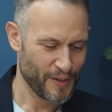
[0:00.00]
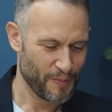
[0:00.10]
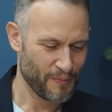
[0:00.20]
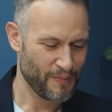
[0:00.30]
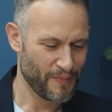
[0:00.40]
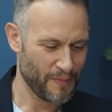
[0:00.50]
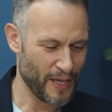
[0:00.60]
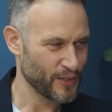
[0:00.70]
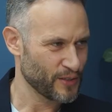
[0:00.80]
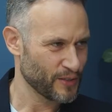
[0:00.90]
literally.
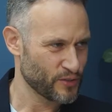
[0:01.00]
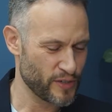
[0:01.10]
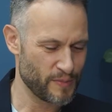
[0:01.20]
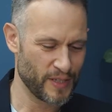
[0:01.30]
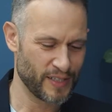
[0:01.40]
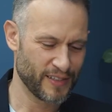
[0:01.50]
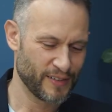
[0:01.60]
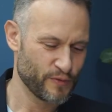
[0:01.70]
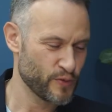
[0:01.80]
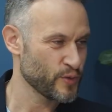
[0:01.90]
Medical treatment,
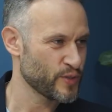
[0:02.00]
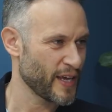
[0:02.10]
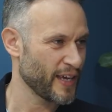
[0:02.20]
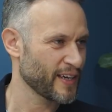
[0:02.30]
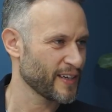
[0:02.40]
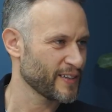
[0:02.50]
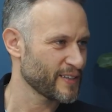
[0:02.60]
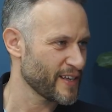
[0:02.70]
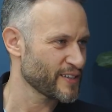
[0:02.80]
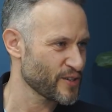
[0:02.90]
food Technology.
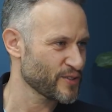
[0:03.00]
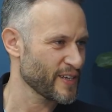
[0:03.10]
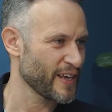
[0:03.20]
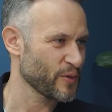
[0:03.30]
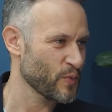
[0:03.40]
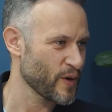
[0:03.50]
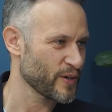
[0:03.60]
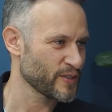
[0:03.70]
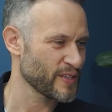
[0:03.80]
tech, desert tech, water